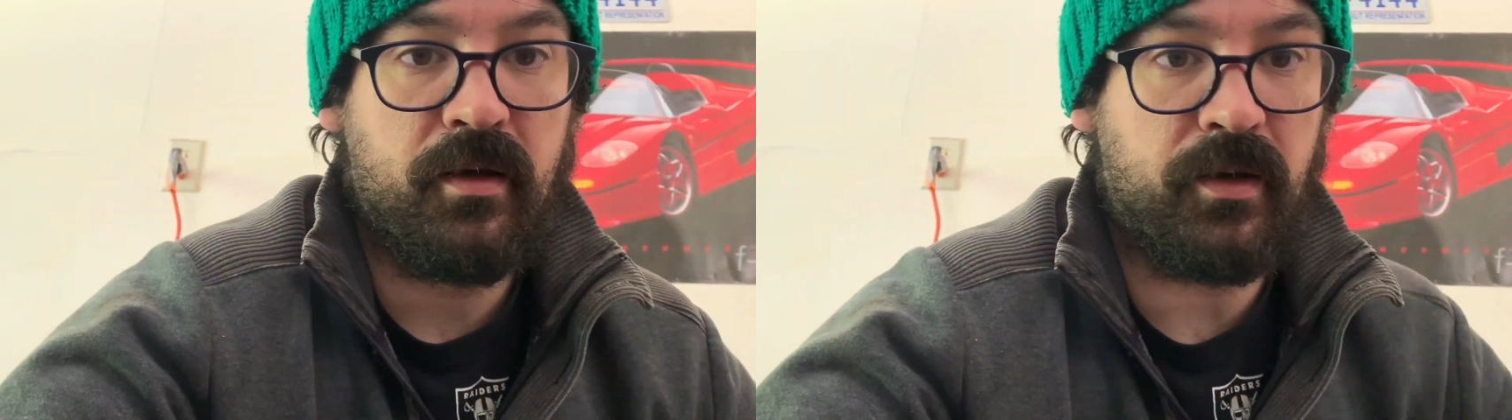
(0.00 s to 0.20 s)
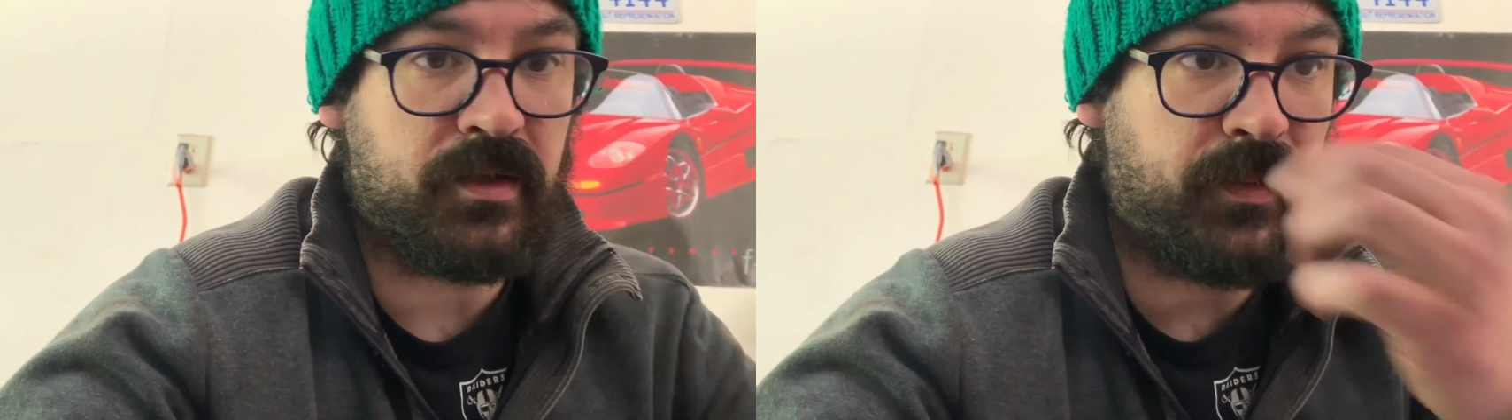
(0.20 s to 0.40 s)

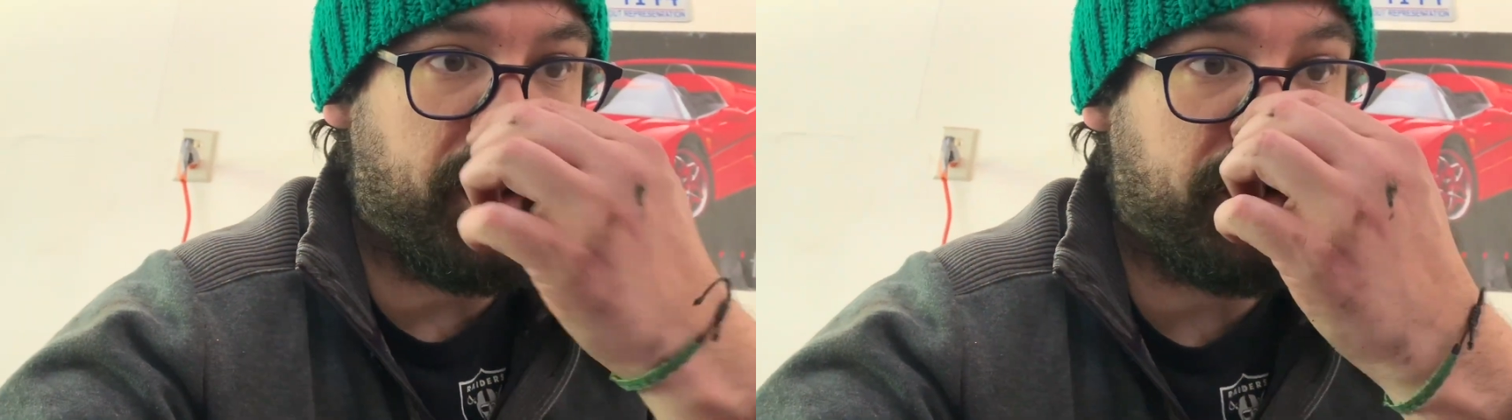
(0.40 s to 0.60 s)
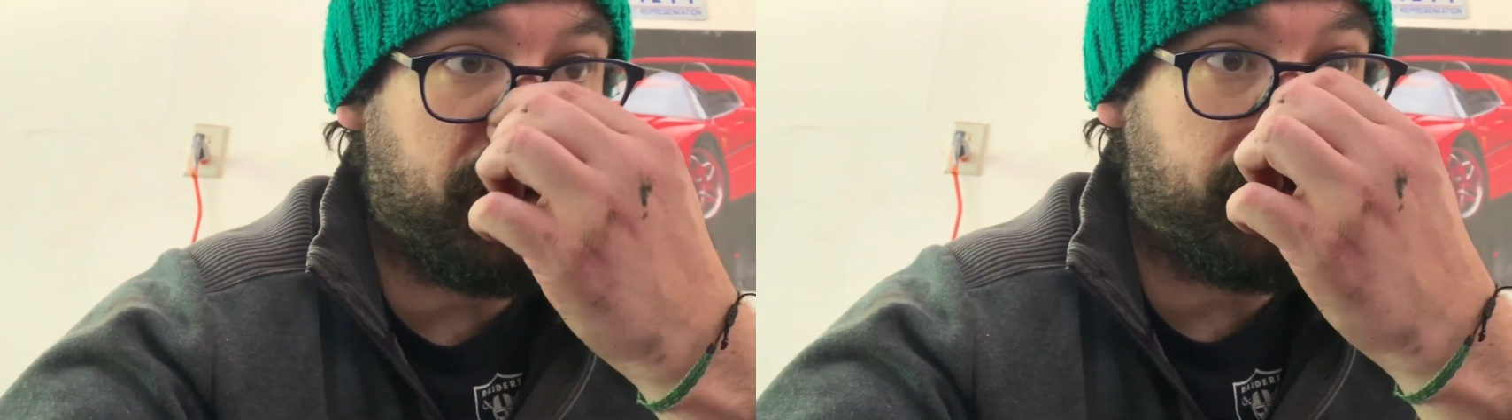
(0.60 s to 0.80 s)
hooked
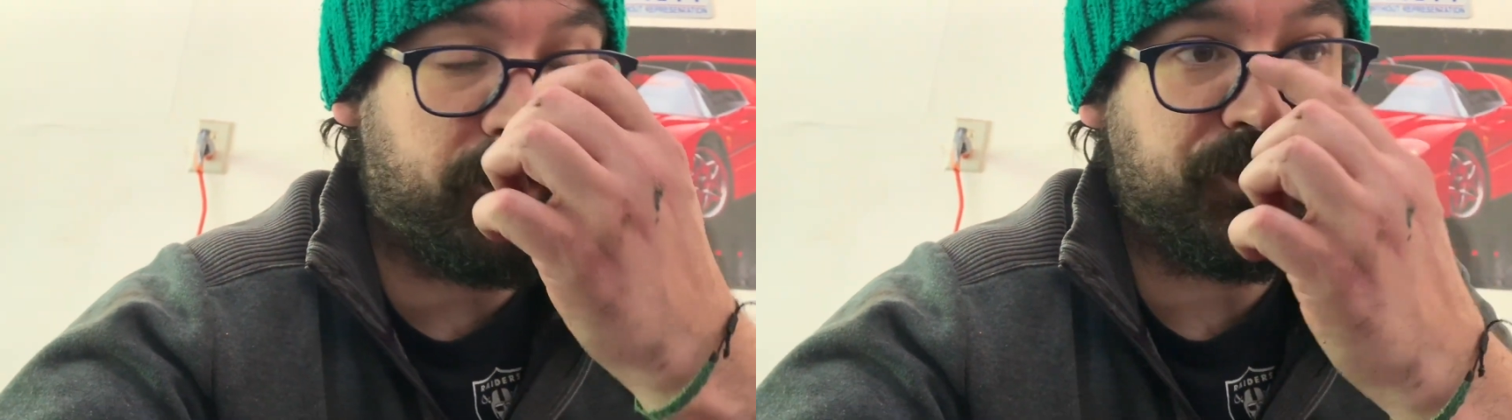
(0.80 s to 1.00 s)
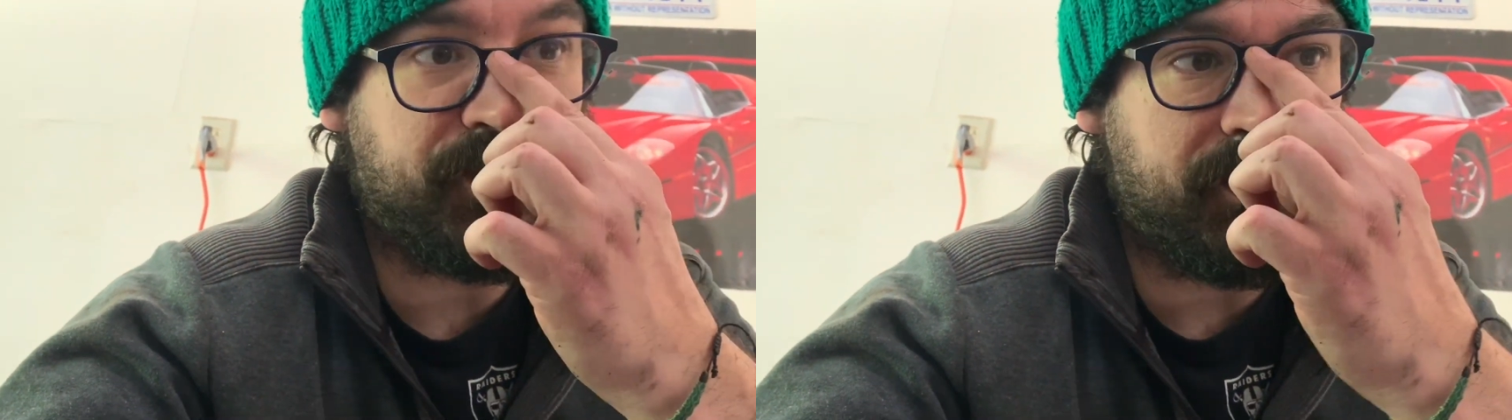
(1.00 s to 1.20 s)
back up,
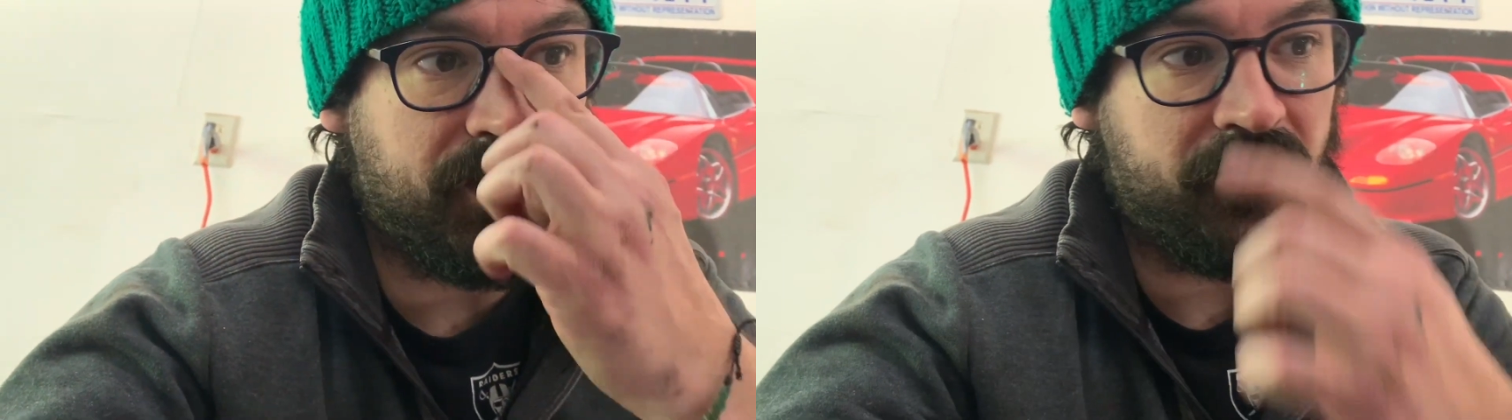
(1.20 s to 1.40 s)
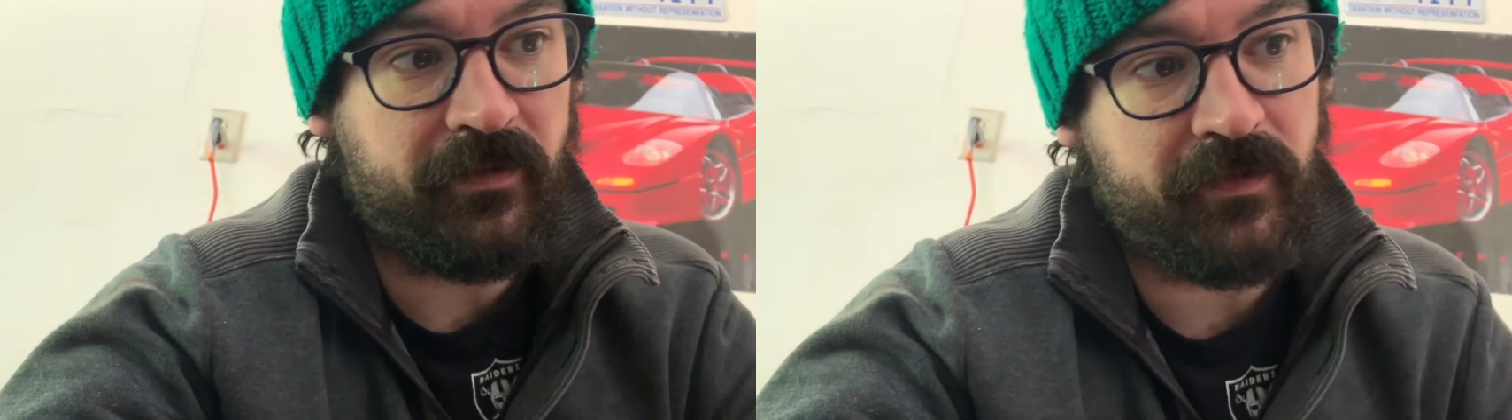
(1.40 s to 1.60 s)
we'll
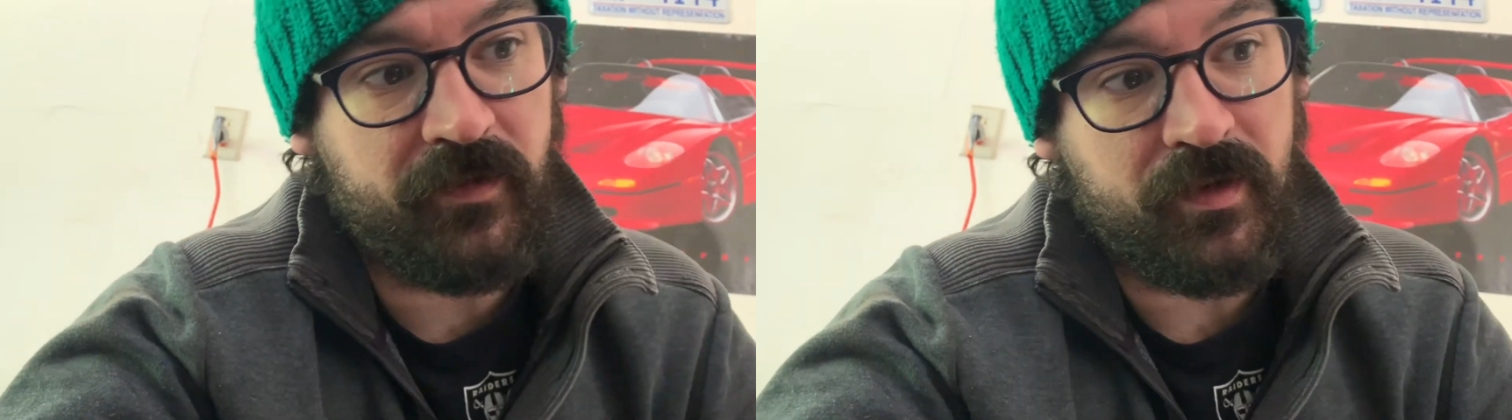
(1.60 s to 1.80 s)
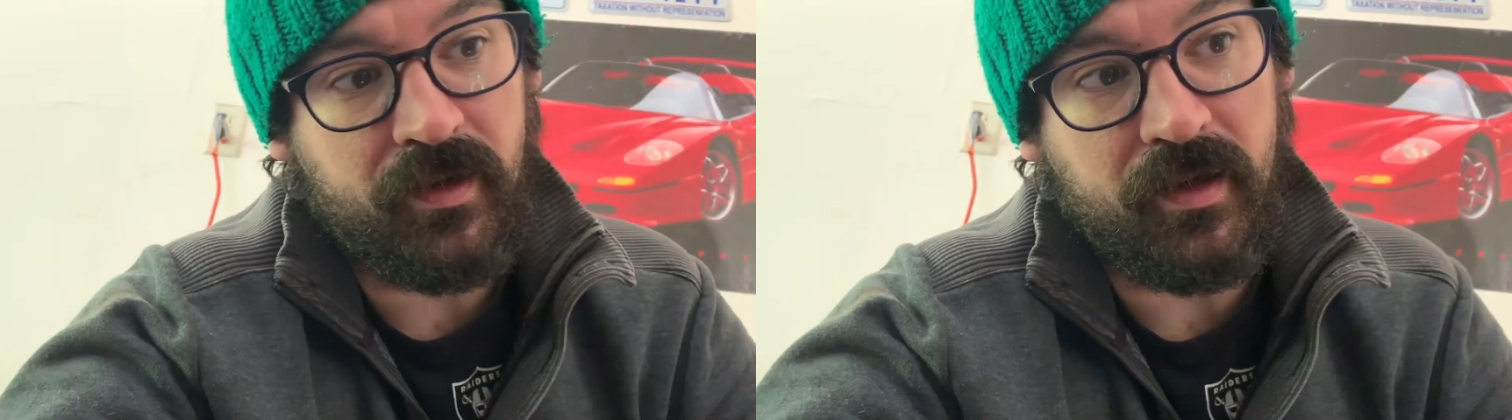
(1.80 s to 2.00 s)
see
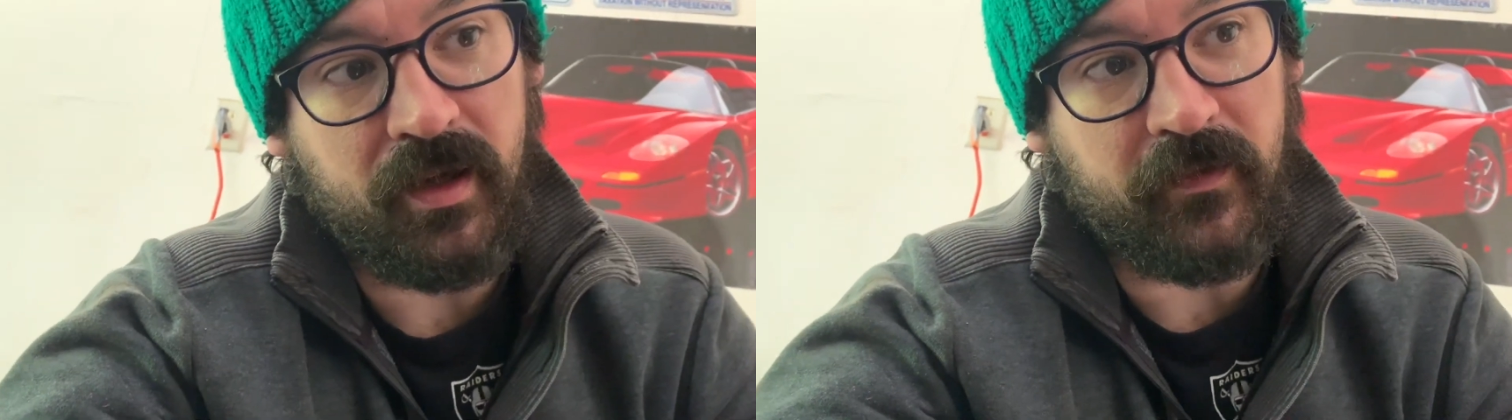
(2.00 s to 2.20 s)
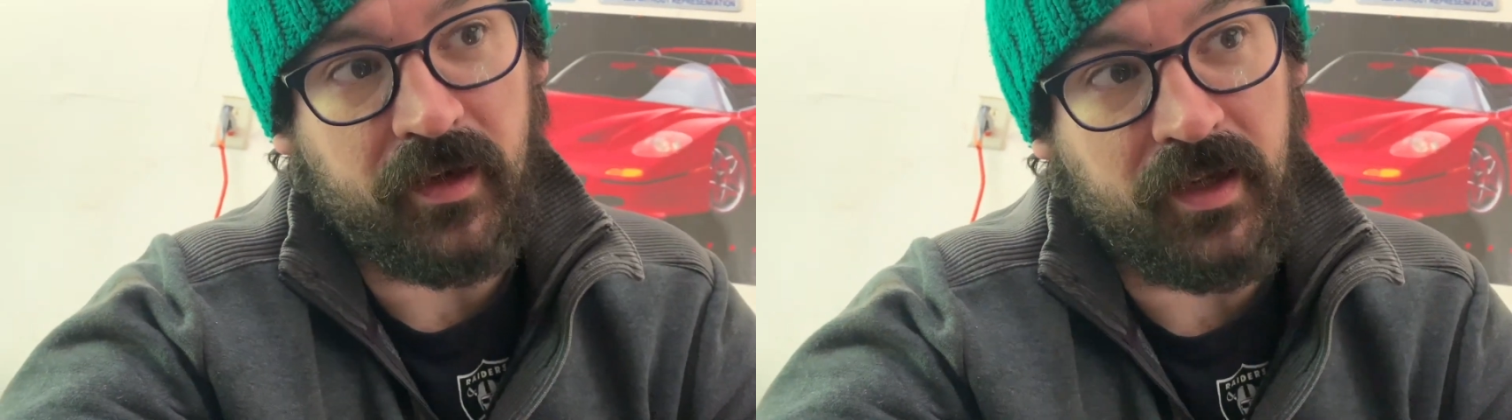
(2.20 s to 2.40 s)
if
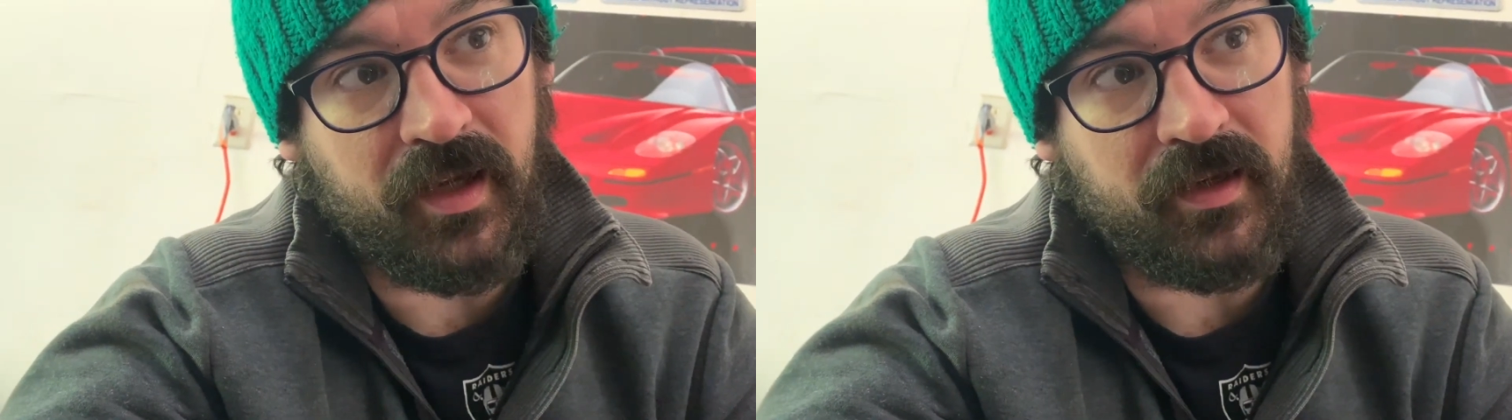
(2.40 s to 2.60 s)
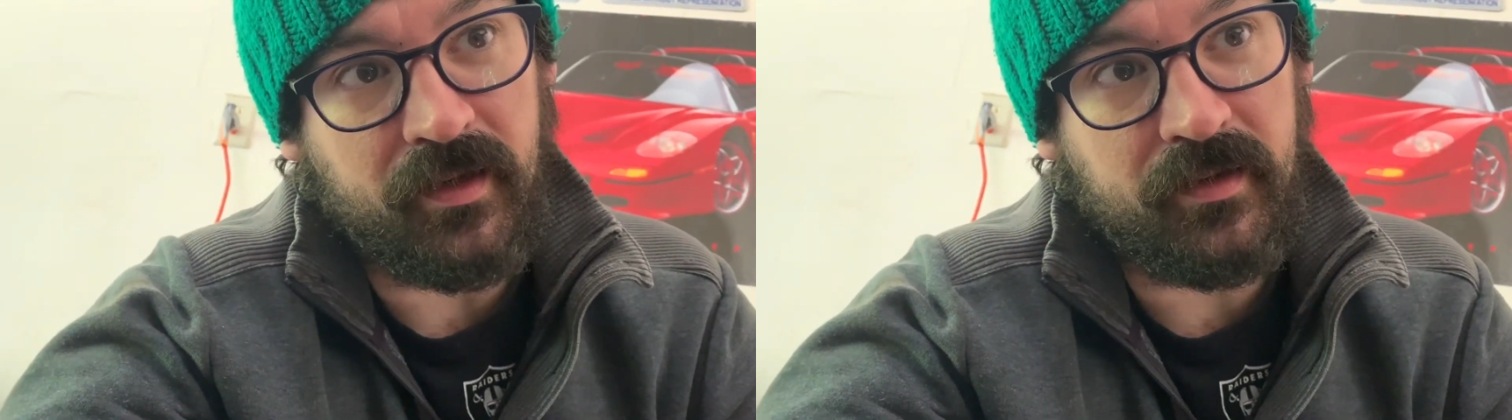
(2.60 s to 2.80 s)
I get